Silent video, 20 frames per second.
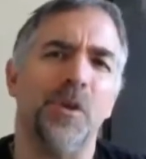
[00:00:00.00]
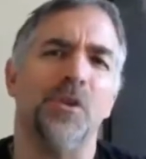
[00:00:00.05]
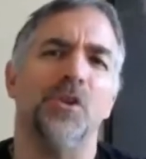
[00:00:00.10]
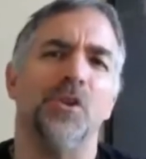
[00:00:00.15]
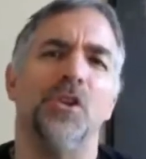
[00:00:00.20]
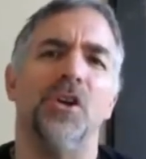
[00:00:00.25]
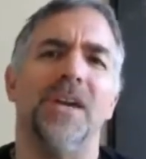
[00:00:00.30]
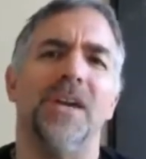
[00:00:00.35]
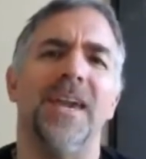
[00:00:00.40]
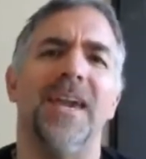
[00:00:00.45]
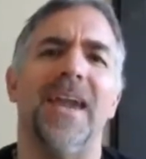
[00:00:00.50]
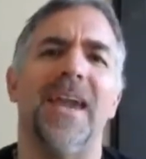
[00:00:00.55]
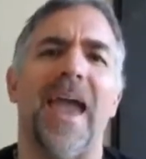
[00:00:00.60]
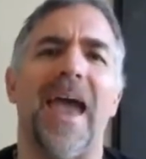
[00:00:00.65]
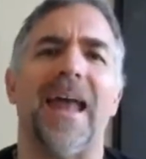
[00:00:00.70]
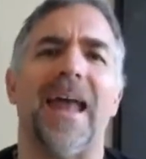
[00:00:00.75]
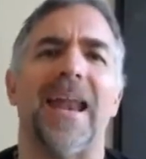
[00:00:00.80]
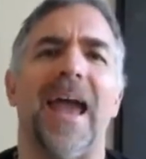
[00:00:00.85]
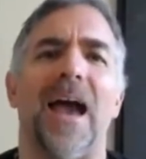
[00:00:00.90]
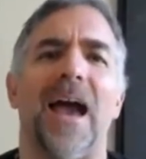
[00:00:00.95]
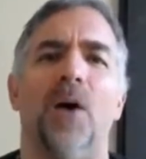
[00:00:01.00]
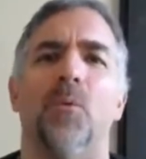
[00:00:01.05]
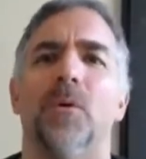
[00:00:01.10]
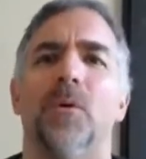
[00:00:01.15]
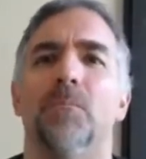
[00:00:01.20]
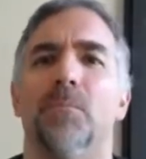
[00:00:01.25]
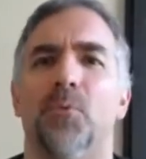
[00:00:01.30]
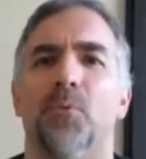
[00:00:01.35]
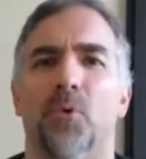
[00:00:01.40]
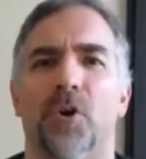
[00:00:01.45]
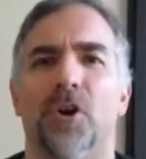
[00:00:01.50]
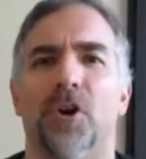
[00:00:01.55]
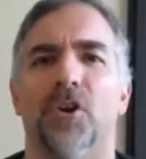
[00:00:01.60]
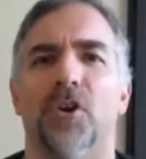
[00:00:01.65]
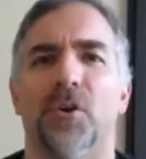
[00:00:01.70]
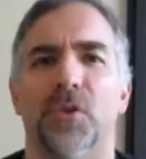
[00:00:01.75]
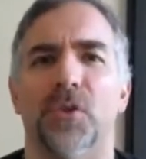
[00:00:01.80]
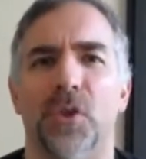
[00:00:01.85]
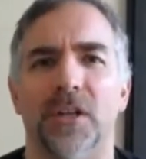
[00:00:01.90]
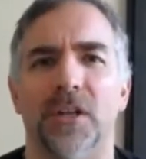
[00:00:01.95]
Looking at how important
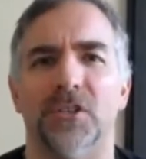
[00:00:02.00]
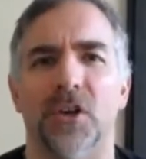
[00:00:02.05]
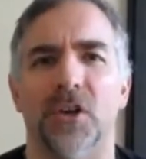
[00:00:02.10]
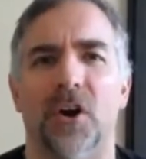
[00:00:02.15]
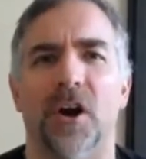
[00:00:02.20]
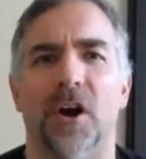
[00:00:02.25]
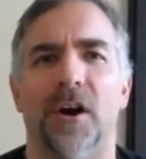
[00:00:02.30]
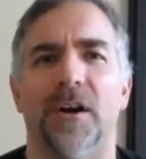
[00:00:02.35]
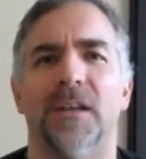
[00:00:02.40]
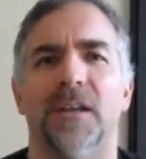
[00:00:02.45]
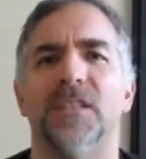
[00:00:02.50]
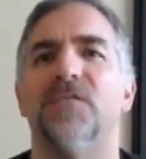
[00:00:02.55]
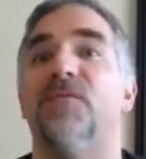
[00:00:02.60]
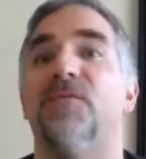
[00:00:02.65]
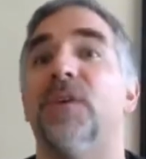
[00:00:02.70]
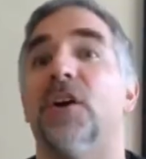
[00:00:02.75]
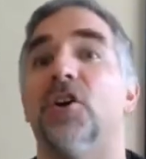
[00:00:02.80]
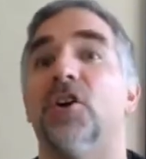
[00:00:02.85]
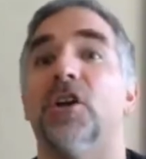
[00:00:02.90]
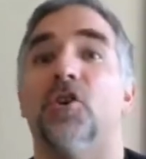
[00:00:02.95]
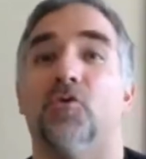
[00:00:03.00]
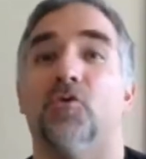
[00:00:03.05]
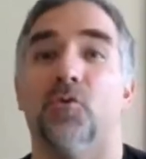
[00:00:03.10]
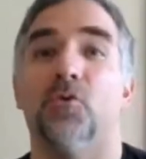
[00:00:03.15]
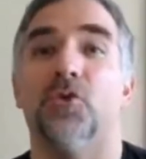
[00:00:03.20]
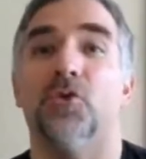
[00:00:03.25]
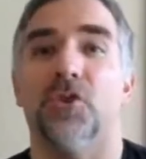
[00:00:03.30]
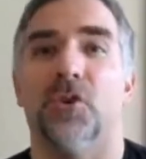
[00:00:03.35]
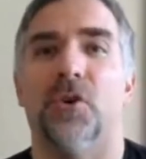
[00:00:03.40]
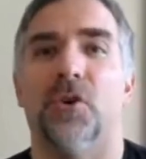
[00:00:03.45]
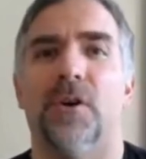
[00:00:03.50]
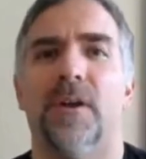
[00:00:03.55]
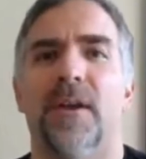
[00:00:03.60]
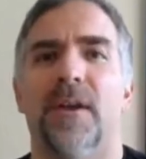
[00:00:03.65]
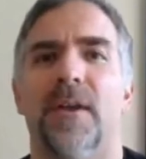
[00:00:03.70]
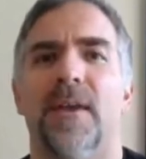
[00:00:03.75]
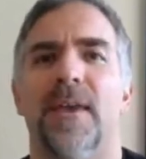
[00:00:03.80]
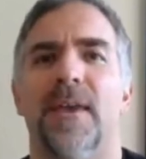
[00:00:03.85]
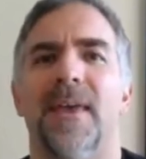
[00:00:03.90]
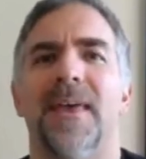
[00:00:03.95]
our thoughts are, it's very crucial
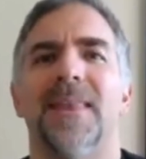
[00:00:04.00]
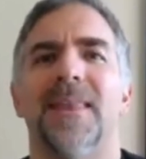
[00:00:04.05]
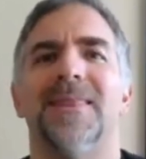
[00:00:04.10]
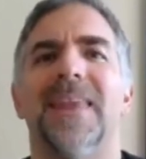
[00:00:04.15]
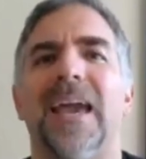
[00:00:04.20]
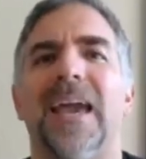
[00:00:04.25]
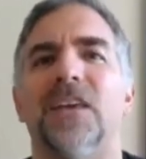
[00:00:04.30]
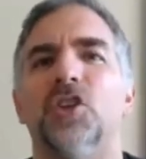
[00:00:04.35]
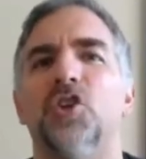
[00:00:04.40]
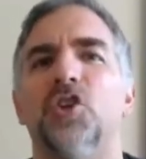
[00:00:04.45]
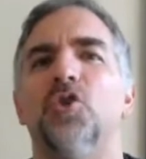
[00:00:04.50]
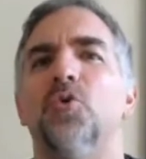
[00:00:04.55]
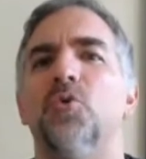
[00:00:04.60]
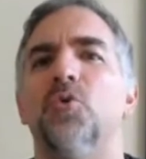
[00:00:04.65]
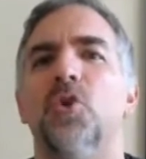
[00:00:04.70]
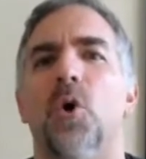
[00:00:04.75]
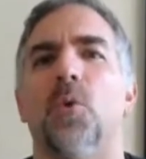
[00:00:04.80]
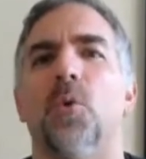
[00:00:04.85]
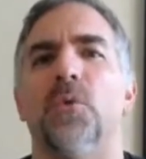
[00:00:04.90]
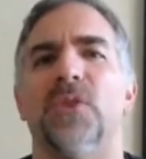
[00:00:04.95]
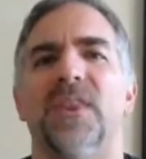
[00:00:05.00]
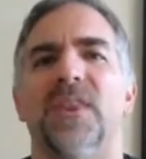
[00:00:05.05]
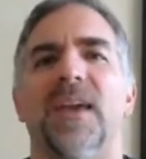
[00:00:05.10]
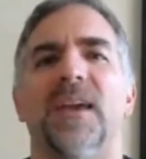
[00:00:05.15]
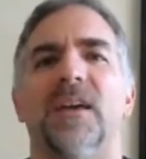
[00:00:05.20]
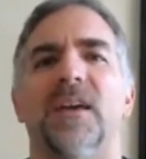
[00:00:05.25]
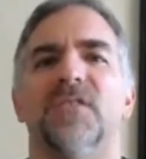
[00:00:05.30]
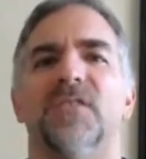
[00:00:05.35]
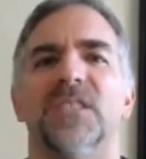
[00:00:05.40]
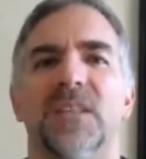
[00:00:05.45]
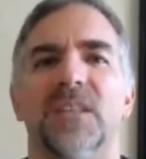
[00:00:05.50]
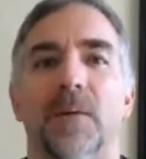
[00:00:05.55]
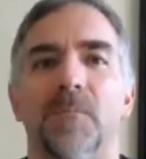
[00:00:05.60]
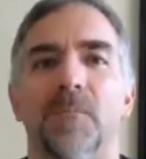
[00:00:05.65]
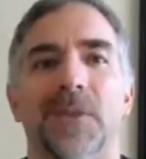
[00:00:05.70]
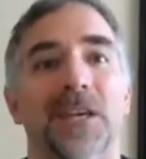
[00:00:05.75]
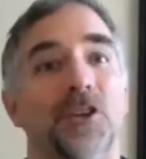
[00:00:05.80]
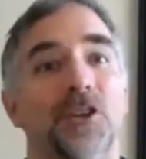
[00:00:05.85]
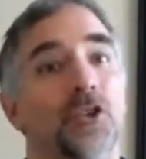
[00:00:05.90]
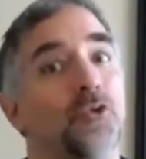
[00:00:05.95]
that you don't think of
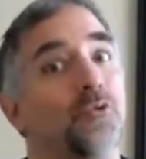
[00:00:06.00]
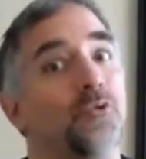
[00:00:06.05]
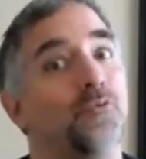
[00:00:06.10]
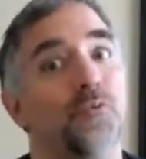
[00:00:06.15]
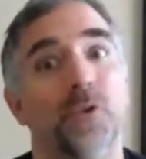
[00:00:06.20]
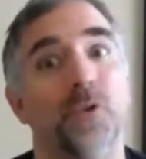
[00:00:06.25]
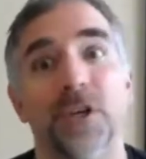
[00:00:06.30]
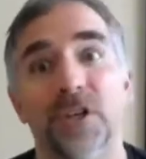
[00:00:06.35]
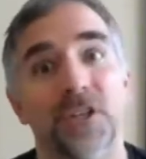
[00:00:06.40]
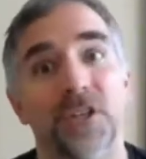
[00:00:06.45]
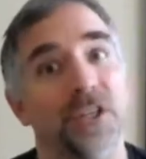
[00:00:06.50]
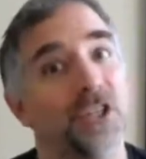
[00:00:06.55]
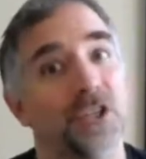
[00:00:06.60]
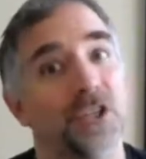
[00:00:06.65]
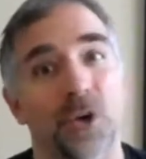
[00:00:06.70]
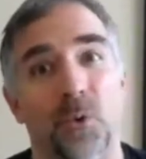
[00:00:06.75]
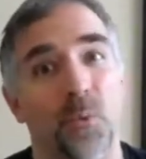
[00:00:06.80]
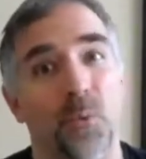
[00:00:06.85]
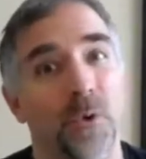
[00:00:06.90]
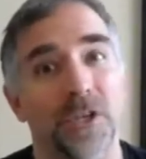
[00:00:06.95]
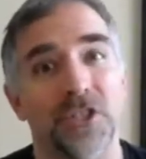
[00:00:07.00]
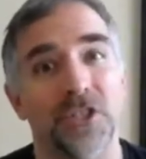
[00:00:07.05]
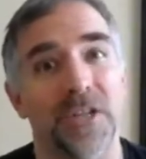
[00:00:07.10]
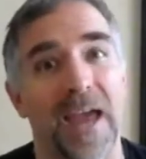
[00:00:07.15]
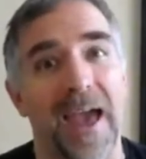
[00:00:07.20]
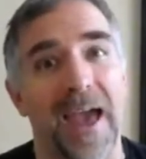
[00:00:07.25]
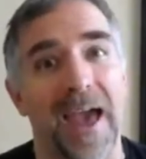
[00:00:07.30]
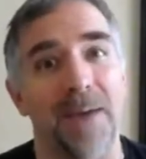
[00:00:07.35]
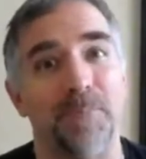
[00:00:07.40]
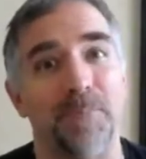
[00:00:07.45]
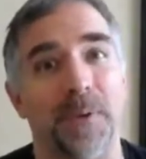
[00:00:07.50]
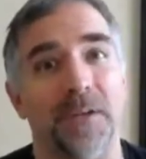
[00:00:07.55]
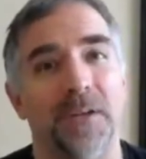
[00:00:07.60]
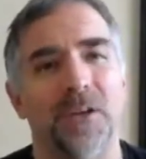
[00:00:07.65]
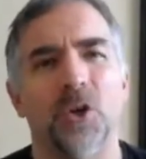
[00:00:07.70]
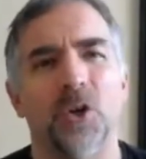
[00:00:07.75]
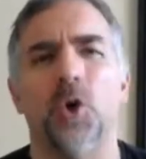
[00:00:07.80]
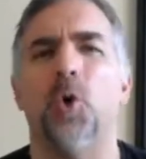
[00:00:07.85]
something you really don't wish to happen.